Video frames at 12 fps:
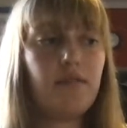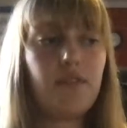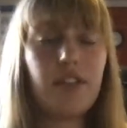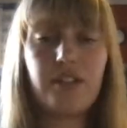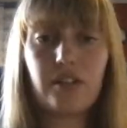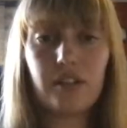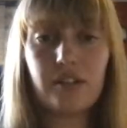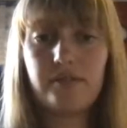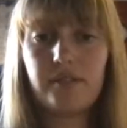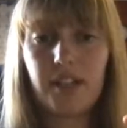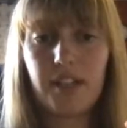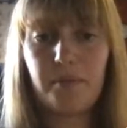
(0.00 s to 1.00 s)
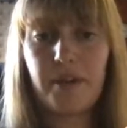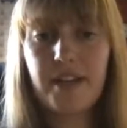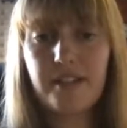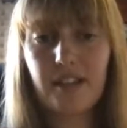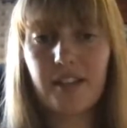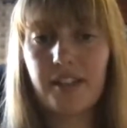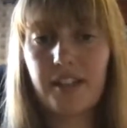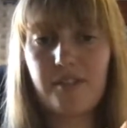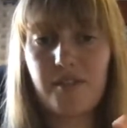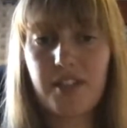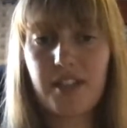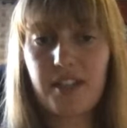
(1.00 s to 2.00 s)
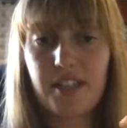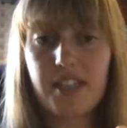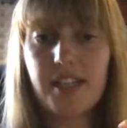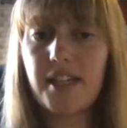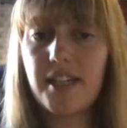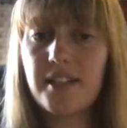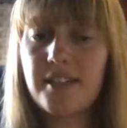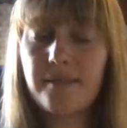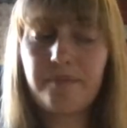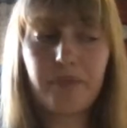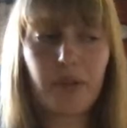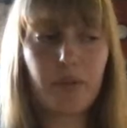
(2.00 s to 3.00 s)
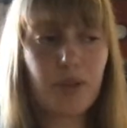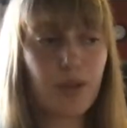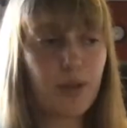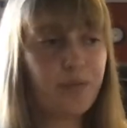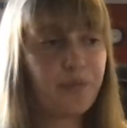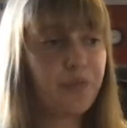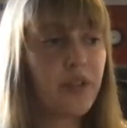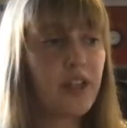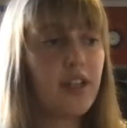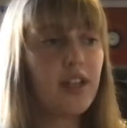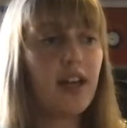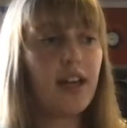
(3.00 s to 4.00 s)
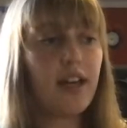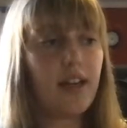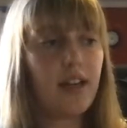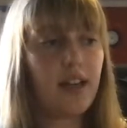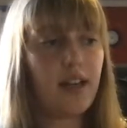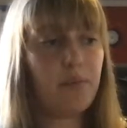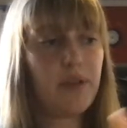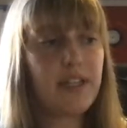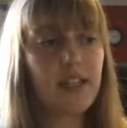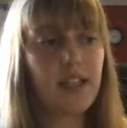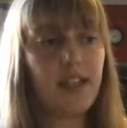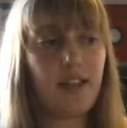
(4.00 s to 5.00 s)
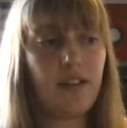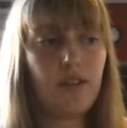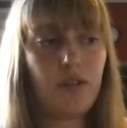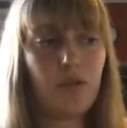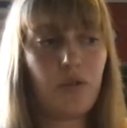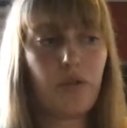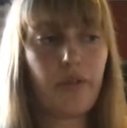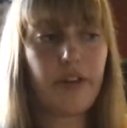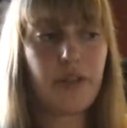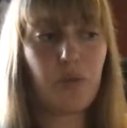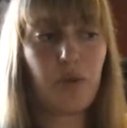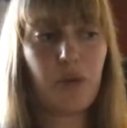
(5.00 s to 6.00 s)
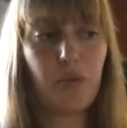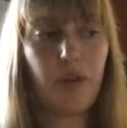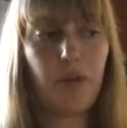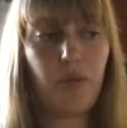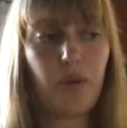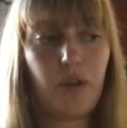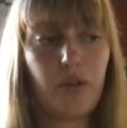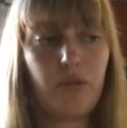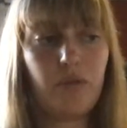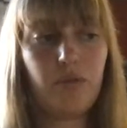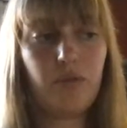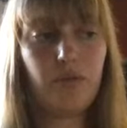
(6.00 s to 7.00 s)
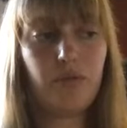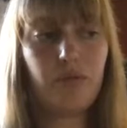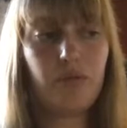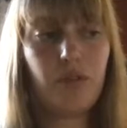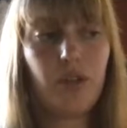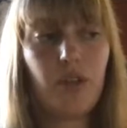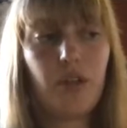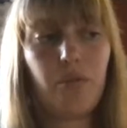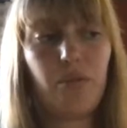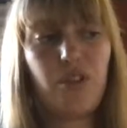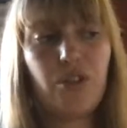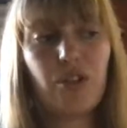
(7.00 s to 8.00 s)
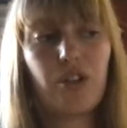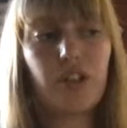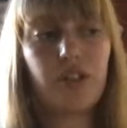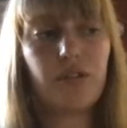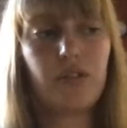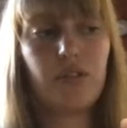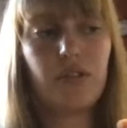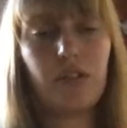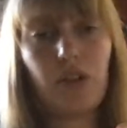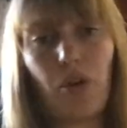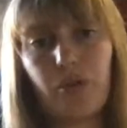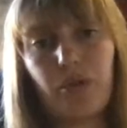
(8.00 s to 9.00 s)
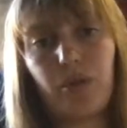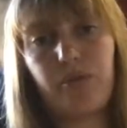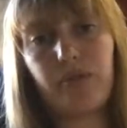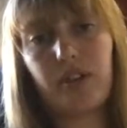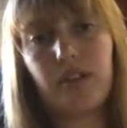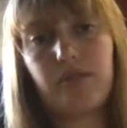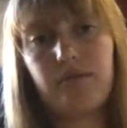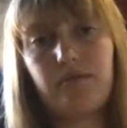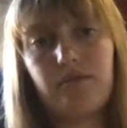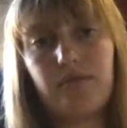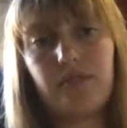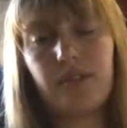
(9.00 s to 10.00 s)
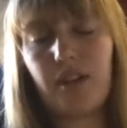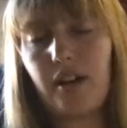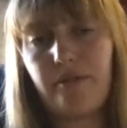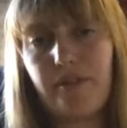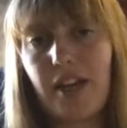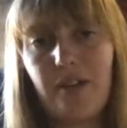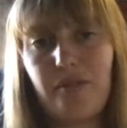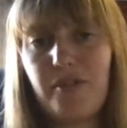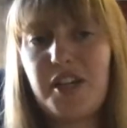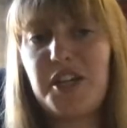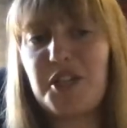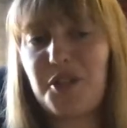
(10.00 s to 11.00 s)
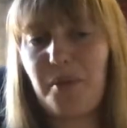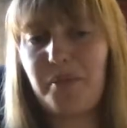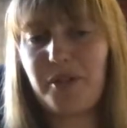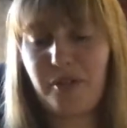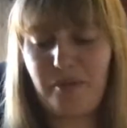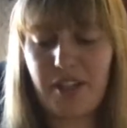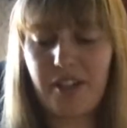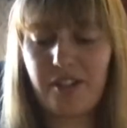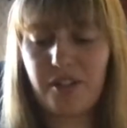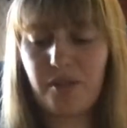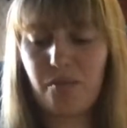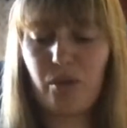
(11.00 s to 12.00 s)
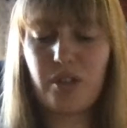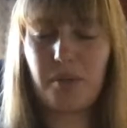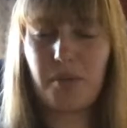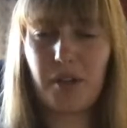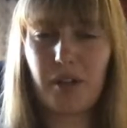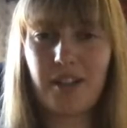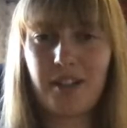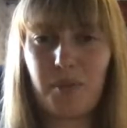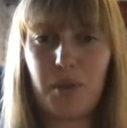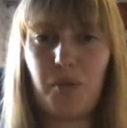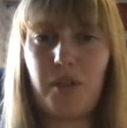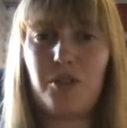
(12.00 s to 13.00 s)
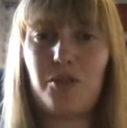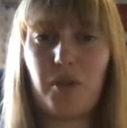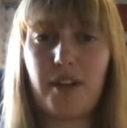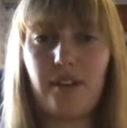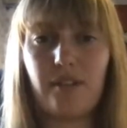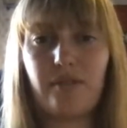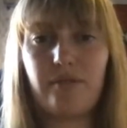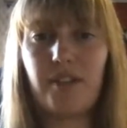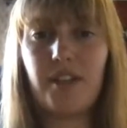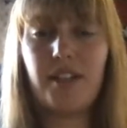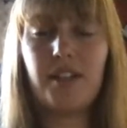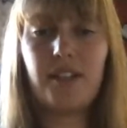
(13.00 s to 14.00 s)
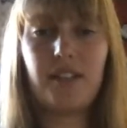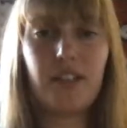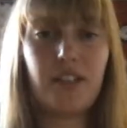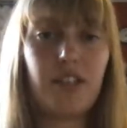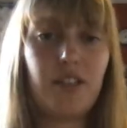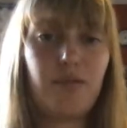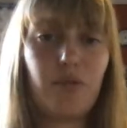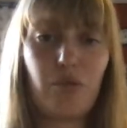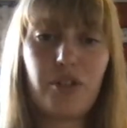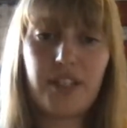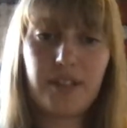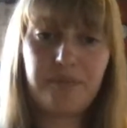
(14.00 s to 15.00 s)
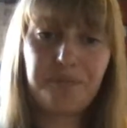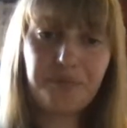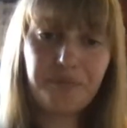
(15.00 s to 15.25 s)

these are an amazing kind of series that we do, and basically it's where we will mature long row for various numbers of years. Most of them are kind of between 12, 13, 14,